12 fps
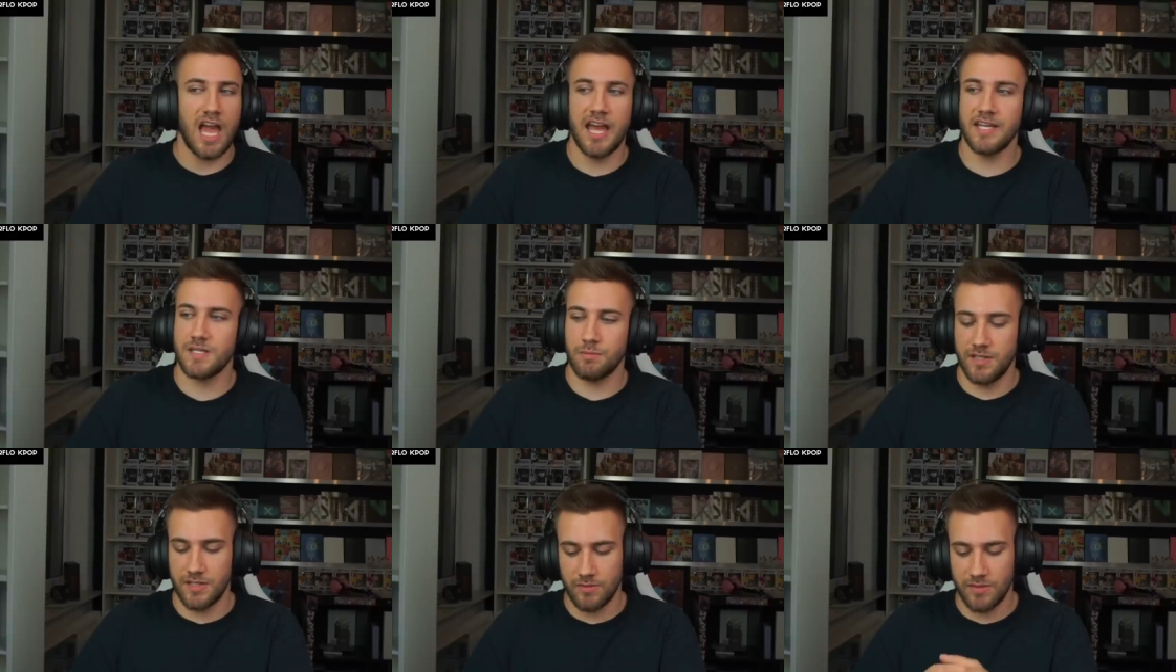hates,
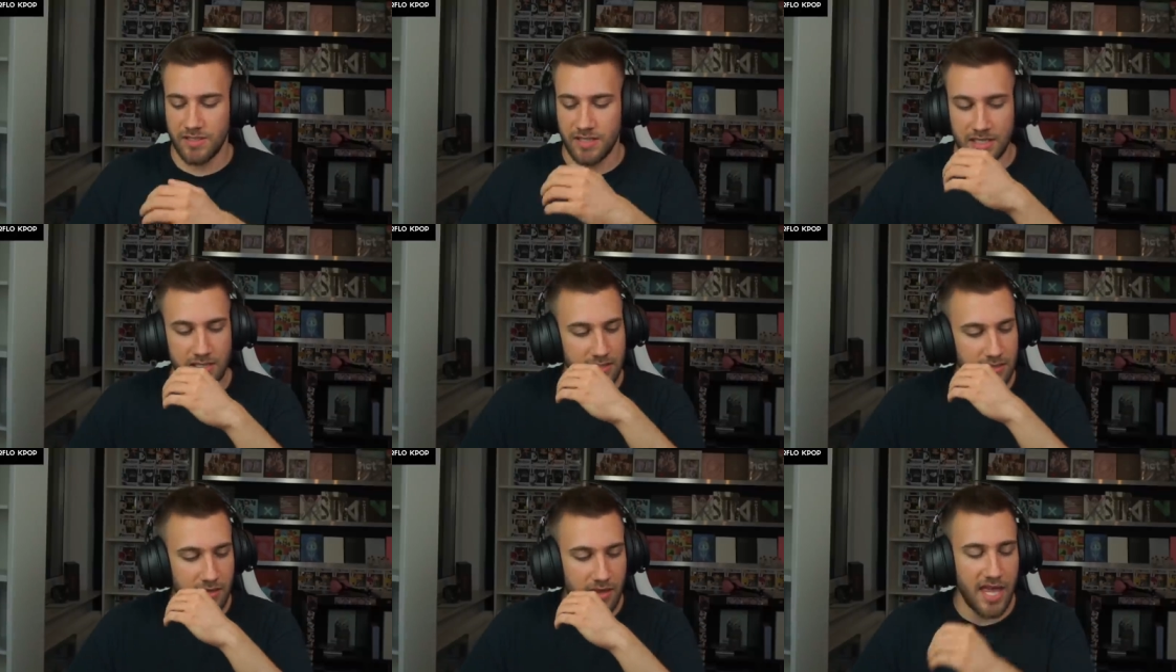please don't send
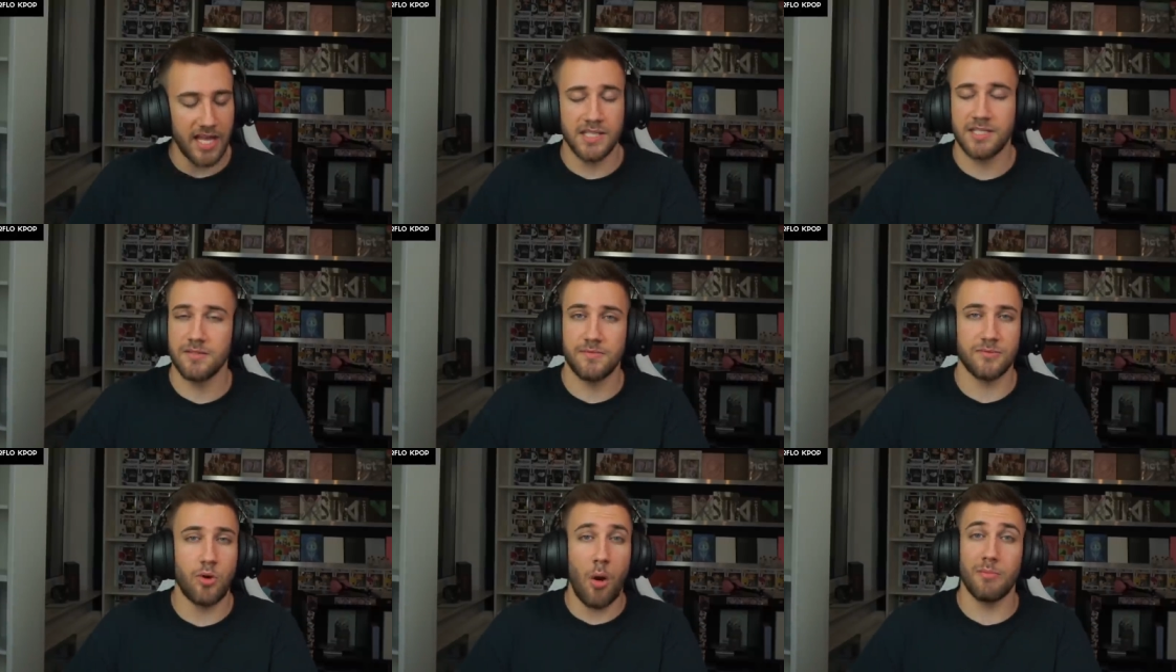
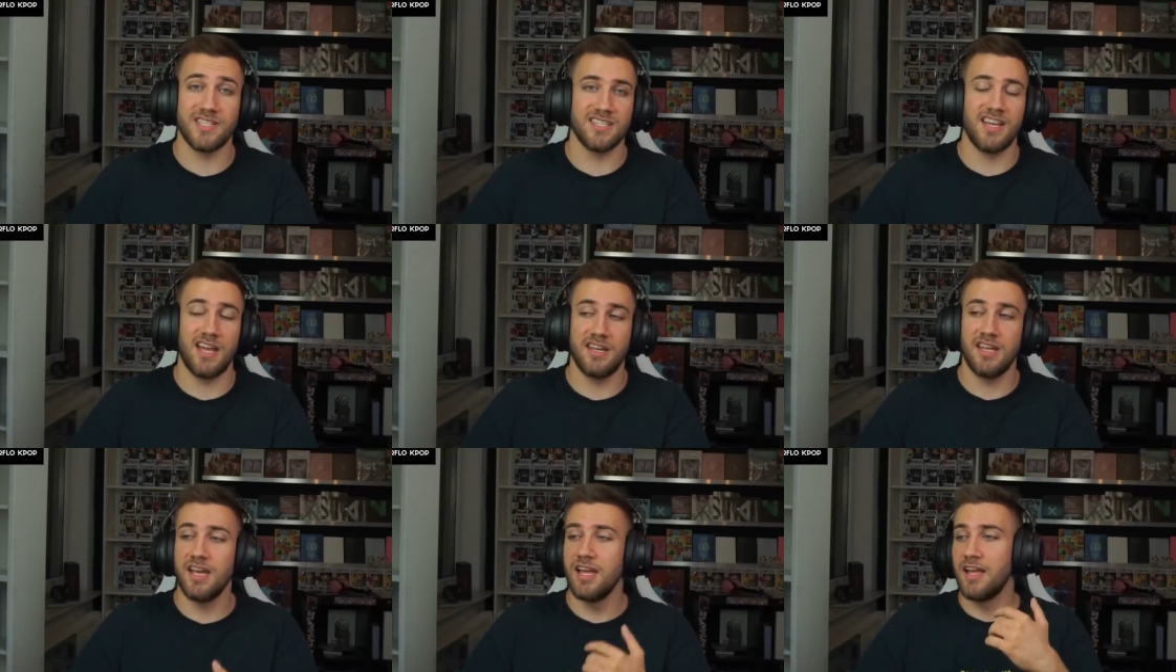negative comments
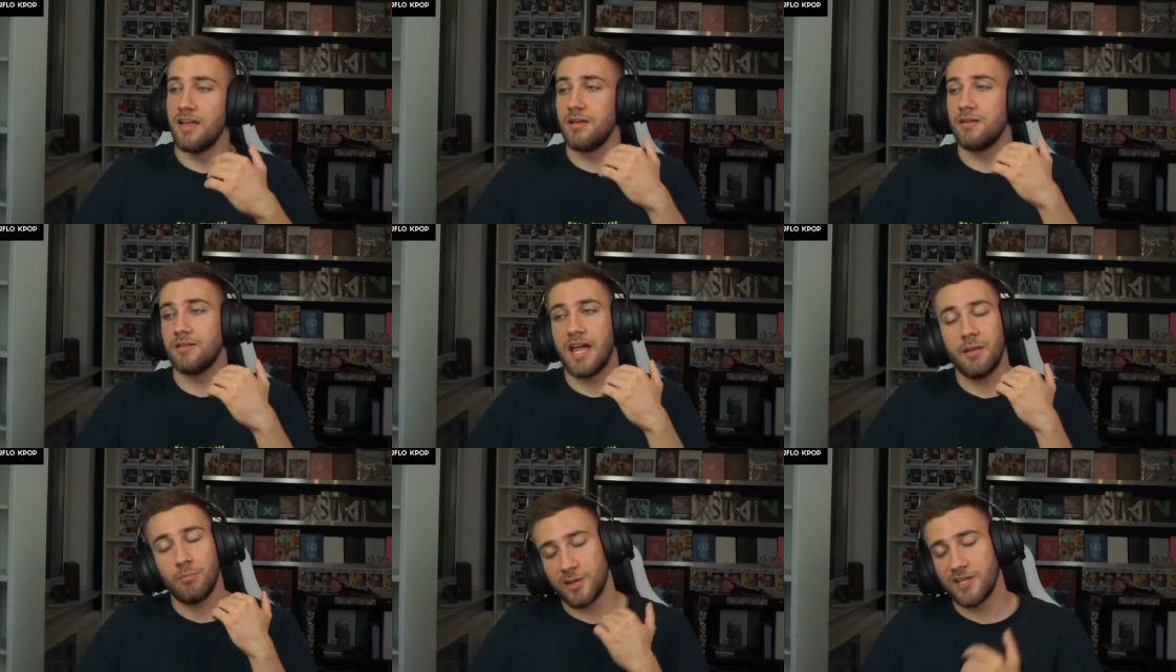again,
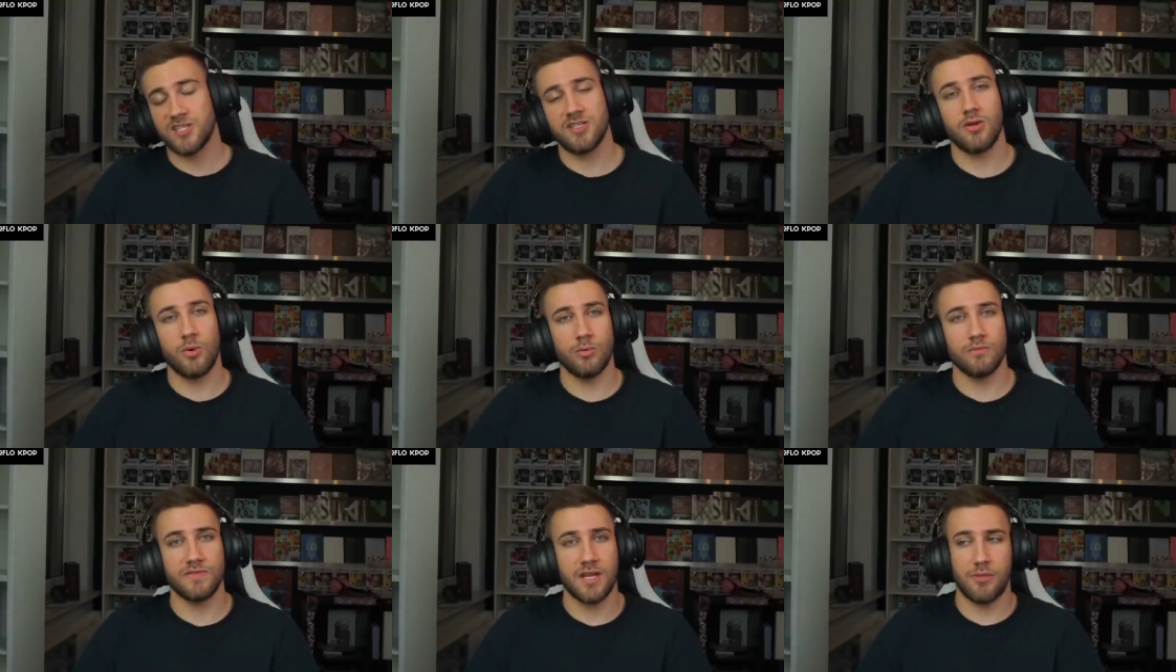and please
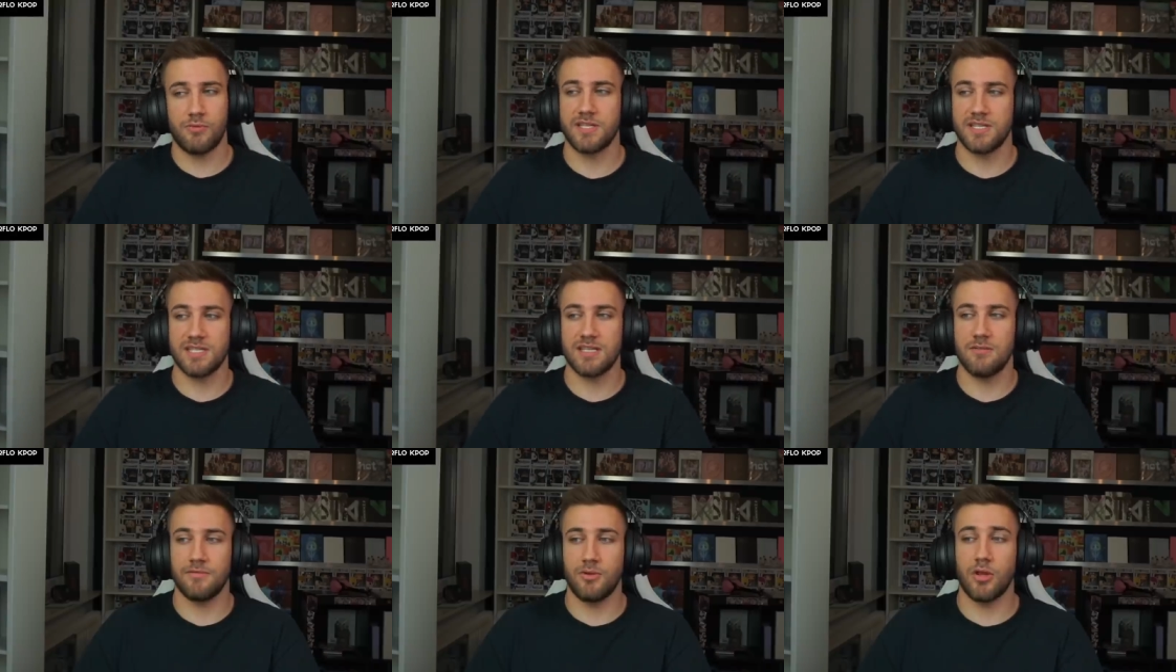no death threats and
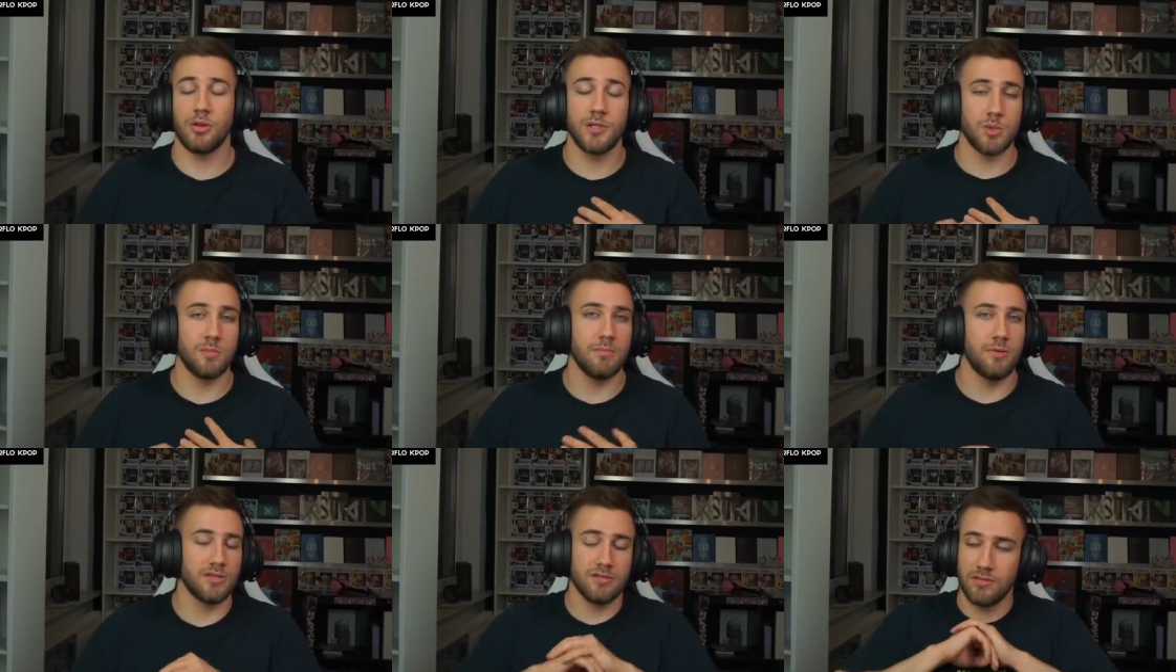stuff, not only to me,
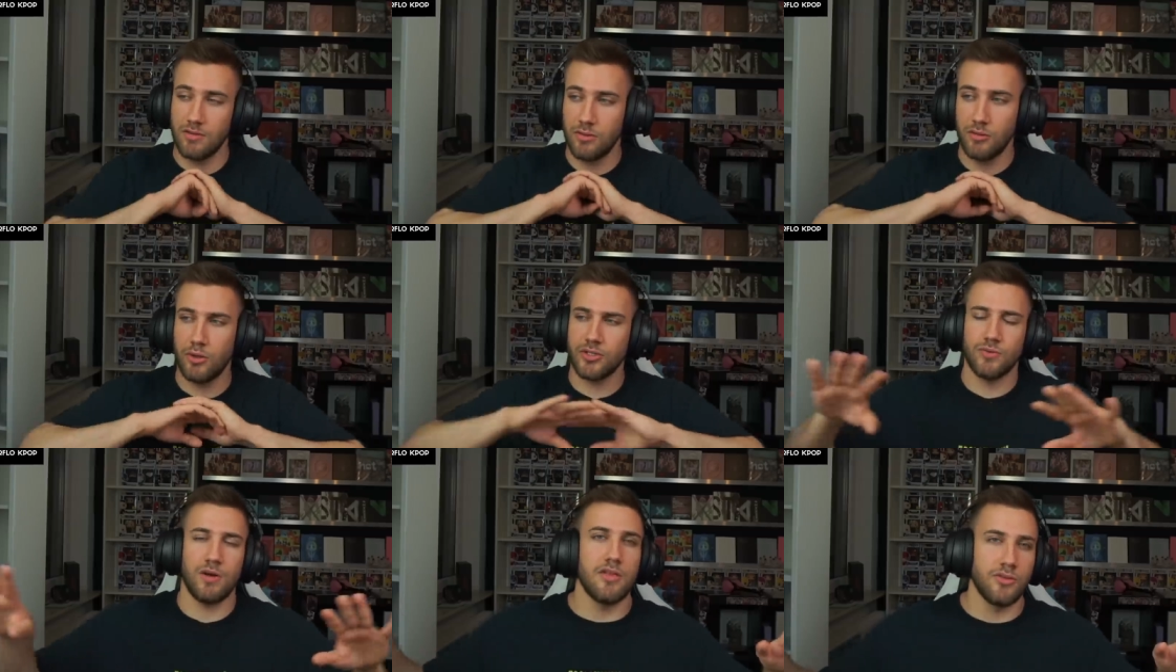but not
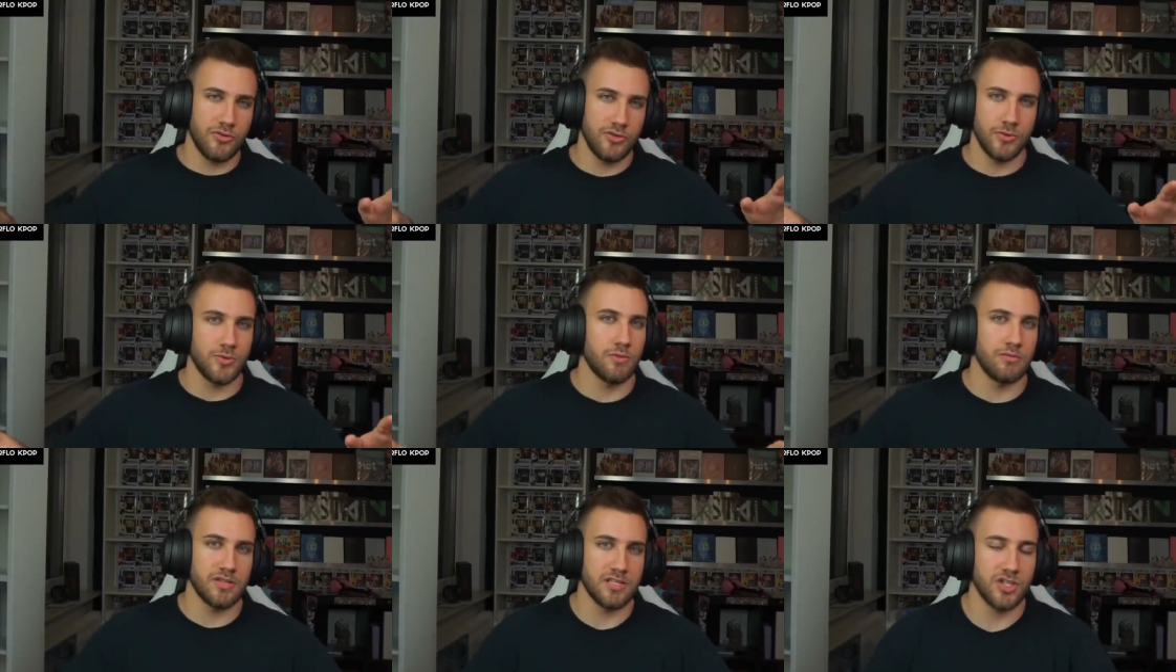to other
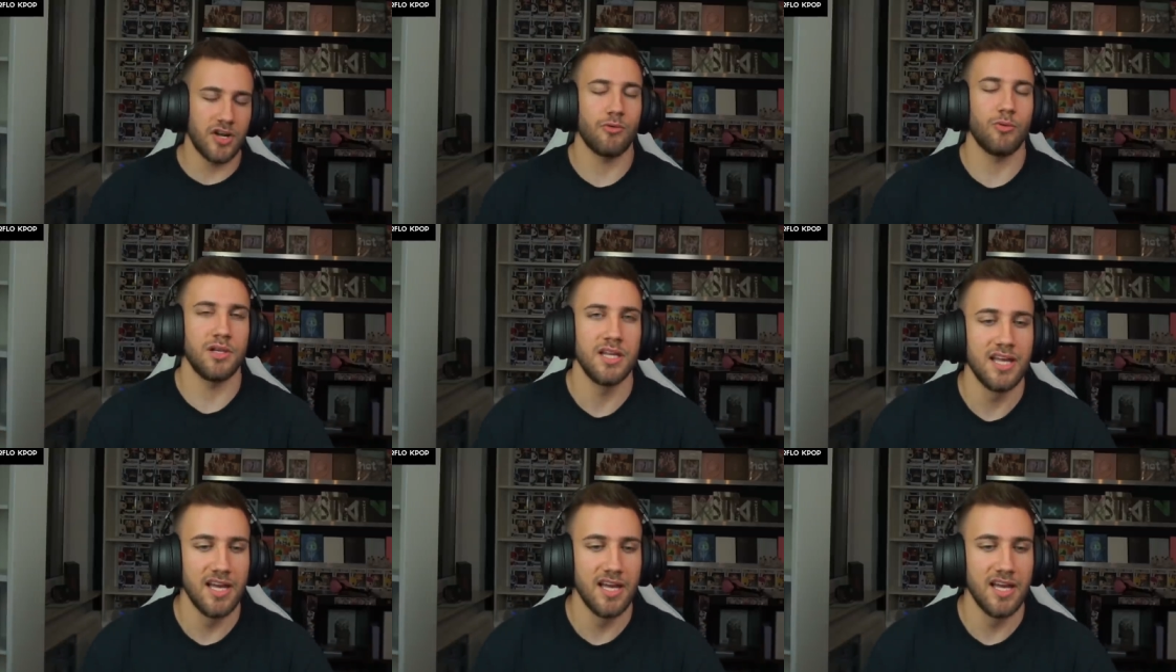YouTubers in general,